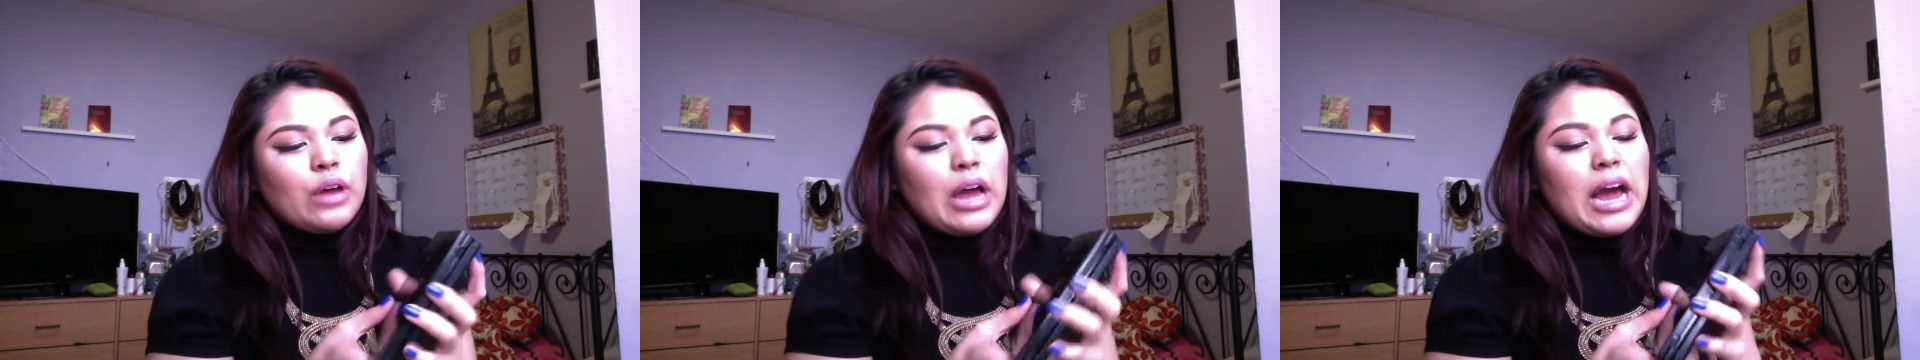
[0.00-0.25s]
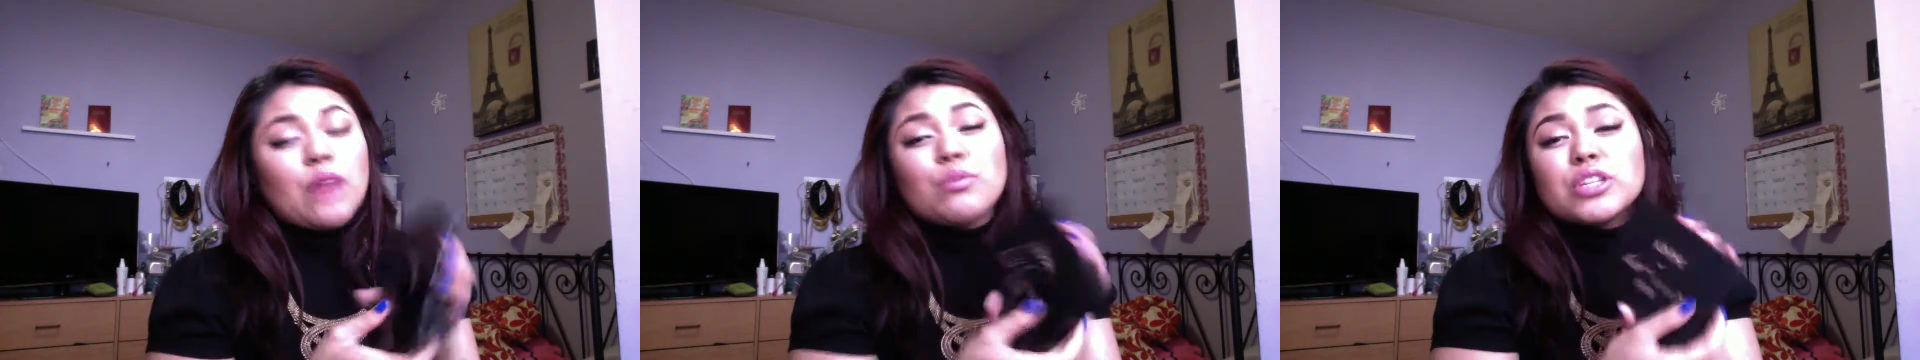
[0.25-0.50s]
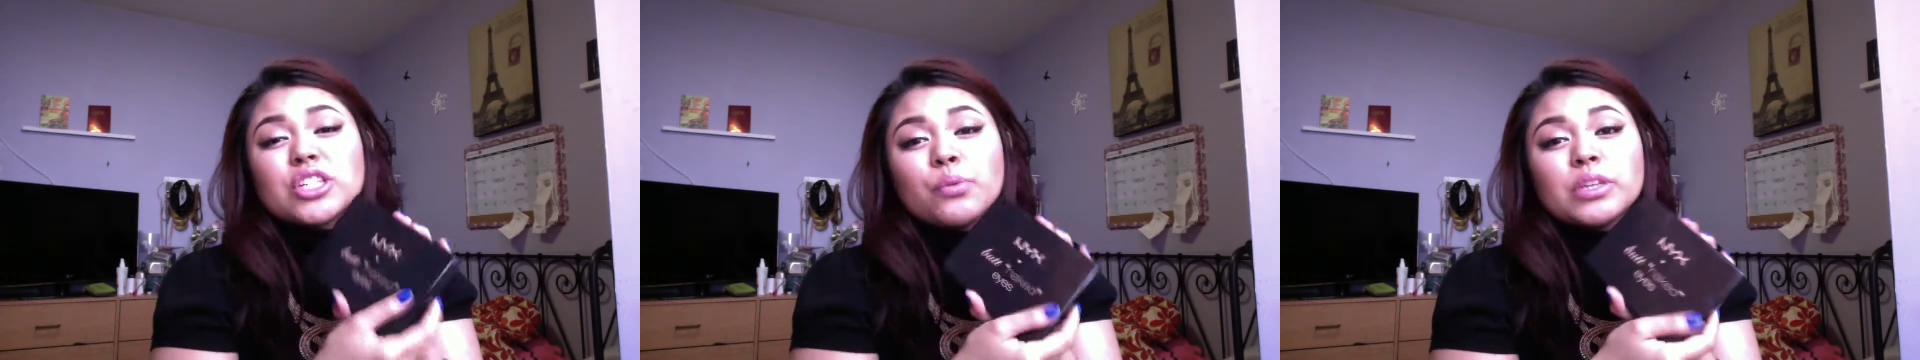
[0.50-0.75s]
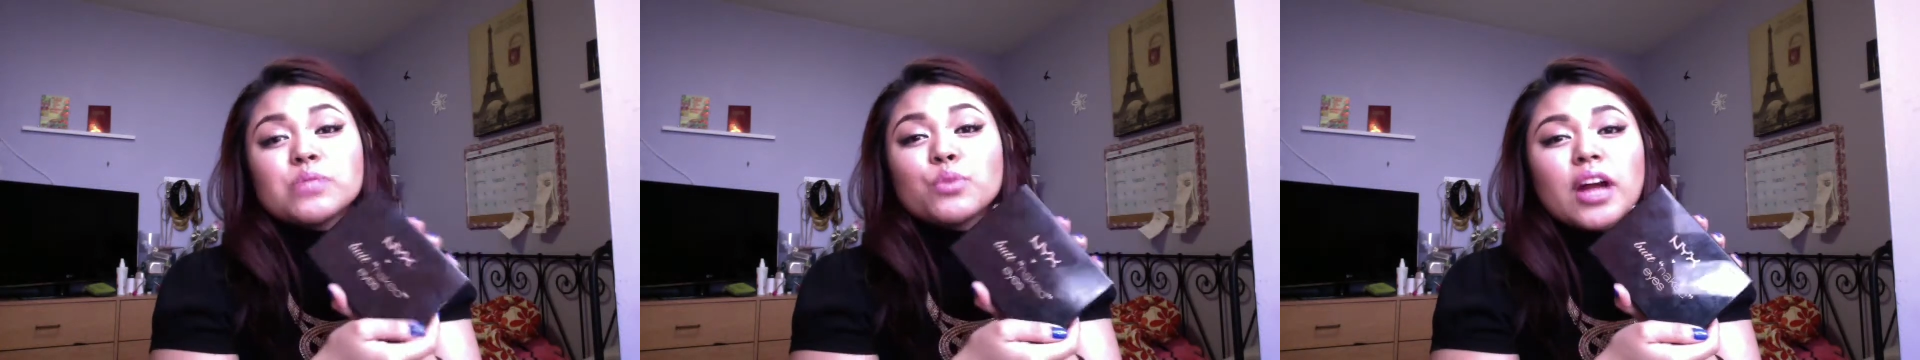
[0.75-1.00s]
I wish I
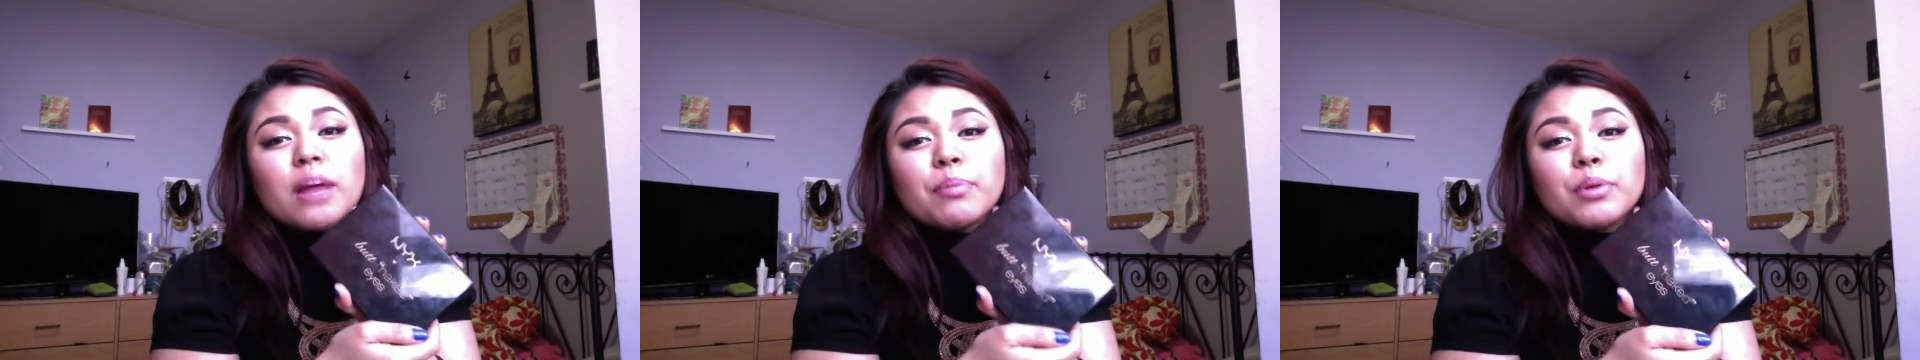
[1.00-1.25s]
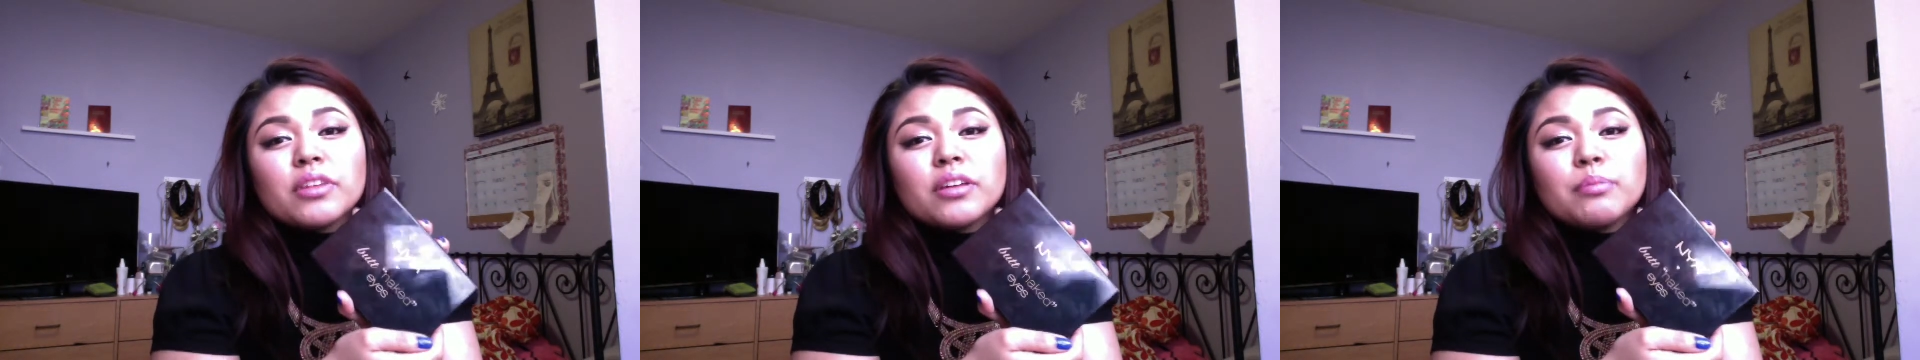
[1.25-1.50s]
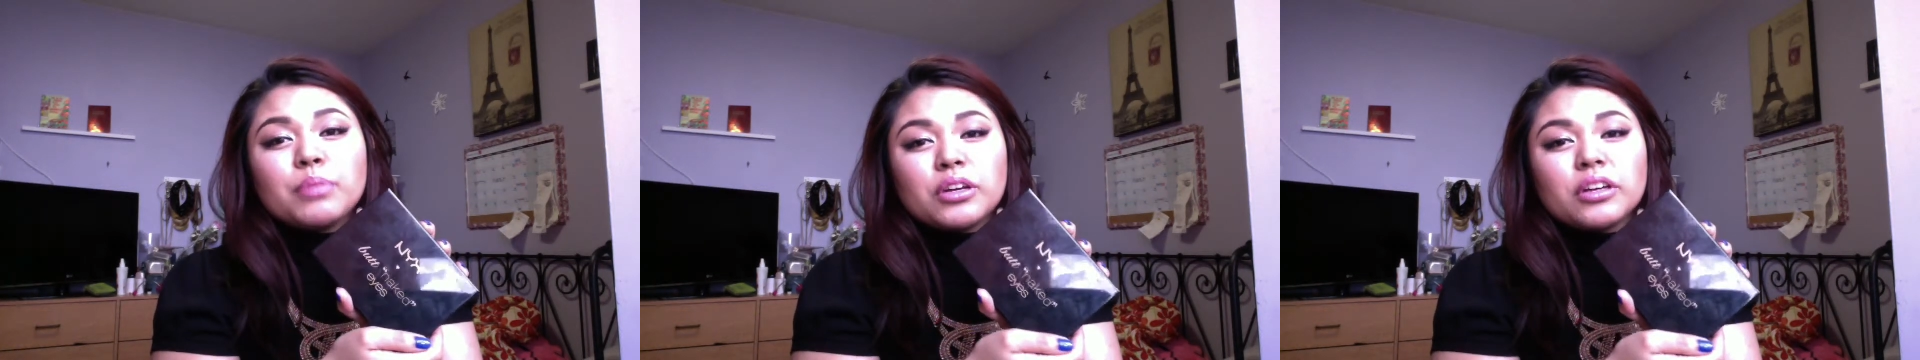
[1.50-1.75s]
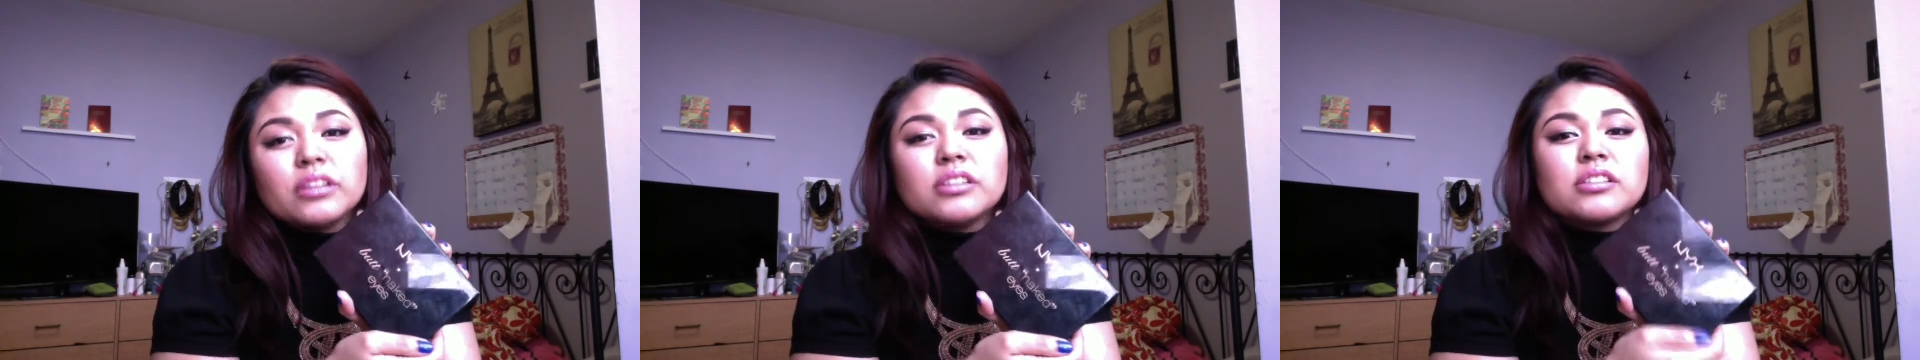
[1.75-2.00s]
was more happy with it
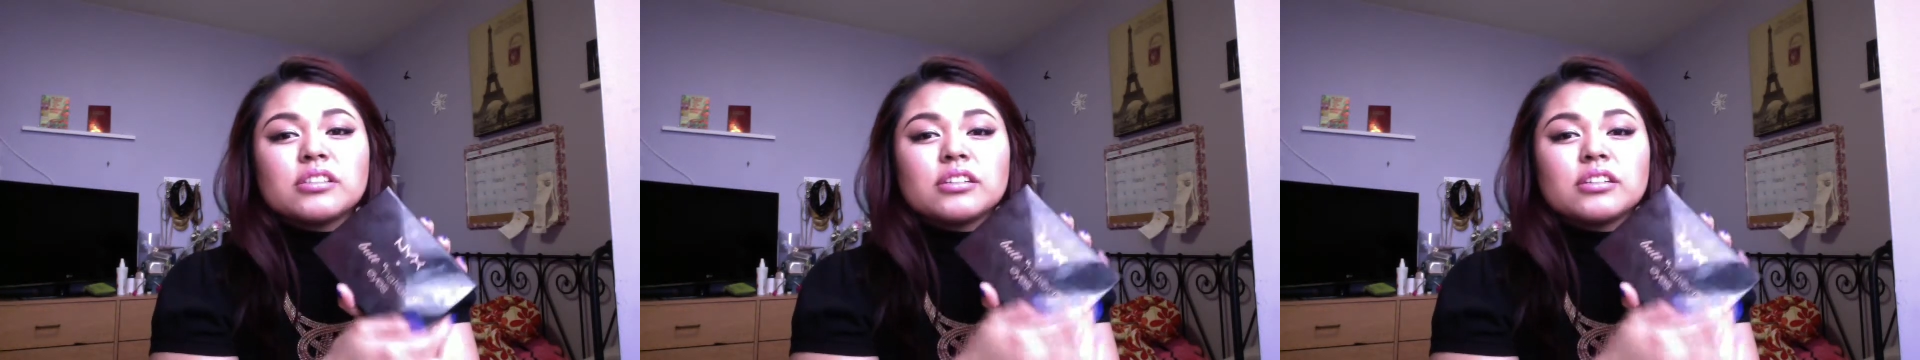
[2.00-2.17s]
because